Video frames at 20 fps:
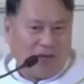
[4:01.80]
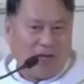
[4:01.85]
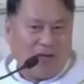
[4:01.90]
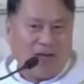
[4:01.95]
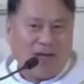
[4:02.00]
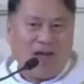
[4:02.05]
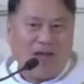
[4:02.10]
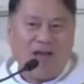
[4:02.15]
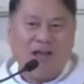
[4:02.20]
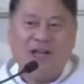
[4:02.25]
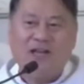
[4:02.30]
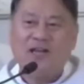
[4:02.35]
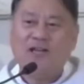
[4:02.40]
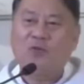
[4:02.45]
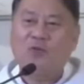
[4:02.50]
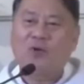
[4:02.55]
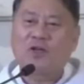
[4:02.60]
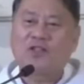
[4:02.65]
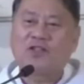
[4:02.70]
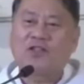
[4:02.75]
And it
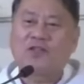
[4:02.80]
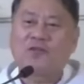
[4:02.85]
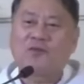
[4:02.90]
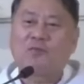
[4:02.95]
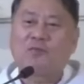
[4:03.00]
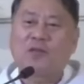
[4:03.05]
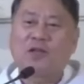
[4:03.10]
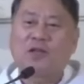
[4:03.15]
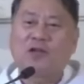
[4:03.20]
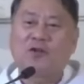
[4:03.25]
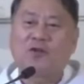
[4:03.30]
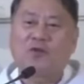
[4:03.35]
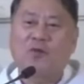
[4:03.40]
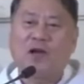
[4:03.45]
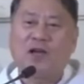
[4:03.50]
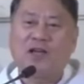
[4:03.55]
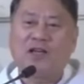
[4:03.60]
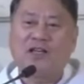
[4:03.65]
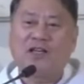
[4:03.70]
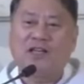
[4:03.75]
was a
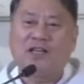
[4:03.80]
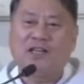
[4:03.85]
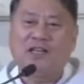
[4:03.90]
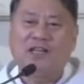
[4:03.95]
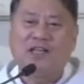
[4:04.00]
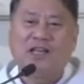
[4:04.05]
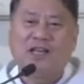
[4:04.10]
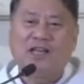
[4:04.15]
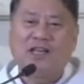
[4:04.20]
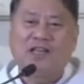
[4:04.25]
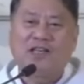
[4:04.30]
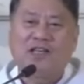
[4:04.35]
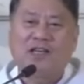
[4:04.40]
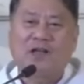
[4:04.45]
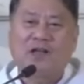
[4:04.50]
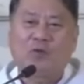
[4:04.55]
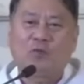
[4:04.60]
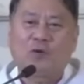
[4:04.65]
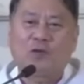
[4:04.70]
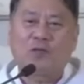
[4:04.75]
spirituality
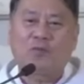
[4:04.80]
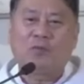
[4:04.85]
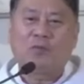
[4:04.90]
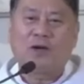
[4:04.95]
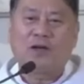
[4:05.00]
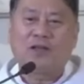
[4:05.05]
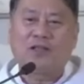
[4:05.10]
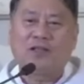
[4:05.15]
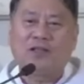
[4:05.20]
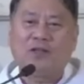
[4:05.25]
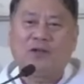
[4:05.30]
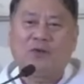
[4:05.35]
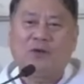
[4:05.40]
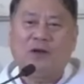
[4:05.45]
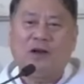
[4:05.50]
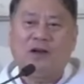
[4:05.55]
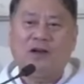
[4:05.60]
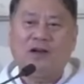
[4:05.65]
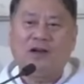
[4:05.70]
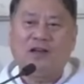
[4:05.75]
that was
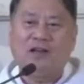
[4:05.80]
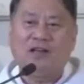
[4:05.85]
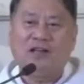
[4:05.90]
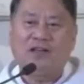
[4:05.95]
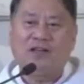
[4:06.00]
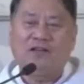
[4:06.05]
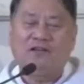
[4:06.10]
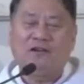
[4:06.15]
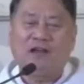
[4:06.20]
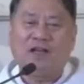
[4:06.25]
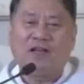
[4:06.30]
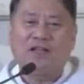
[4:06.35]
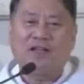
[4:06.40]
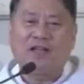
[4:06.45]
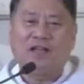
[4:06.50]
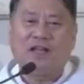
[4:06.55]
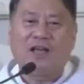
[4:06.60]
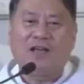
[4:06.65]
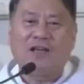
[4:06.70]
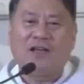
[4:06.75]
particularly
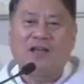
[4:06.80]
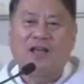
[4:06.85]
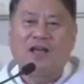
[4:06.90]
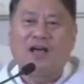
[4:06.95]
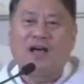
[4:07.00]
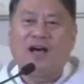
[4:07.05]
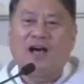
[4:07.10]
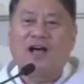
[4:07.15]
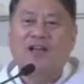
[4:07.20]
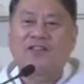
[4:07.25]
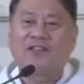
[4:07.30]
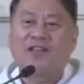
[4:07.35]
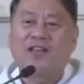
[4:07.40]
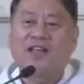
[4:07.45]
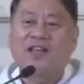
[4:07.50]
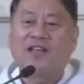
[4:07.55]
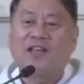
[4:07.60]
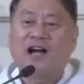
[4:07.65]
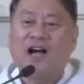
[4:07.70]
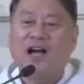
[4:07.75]
directed as a
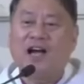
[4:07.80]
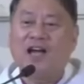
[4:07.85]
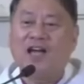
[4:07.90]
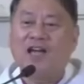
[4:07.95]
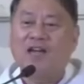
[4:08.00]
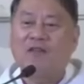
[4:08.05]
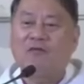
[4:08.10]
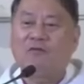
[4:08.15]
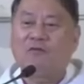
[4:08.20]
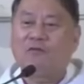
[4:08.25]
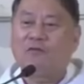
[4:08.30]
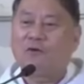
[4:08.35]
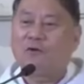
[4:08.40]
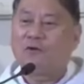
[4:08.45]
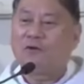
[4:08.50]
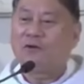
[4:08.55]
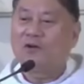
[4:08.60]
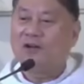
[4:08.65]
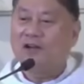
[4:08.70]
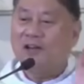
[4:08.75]
guide
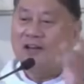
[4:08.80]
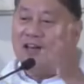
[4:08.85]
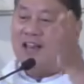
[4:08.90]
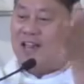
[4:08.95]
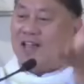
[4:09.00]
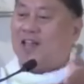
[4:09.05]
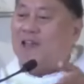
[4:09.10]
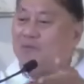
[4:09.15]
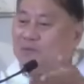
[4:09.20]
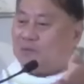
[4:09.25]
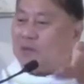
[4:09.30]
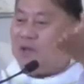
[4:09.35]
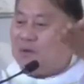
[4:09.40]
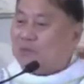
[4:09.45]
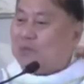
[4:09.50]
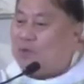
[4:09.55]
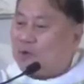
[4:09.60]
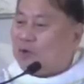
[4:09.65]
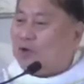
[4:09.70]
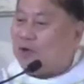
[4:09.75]
for lay
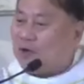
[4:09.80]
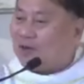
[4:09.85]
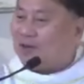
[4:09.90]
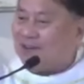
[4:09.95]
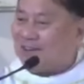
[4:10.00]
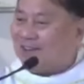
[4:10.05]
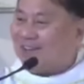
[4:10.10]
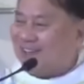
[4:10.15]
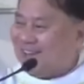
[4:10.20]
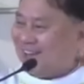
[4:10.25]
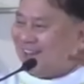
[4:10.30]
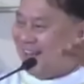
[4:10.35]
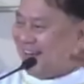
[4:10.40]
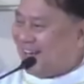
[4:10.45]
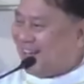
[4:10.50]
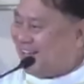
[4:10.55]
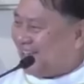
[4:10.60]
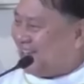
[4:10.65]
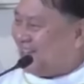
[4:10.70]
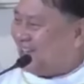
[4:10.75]
people
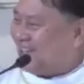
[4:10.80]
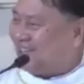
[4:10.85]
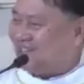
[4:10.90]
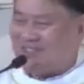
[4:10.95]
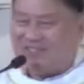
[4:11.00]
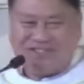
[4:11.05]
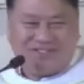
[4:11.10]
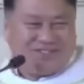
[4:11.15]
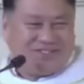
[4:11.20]
like you.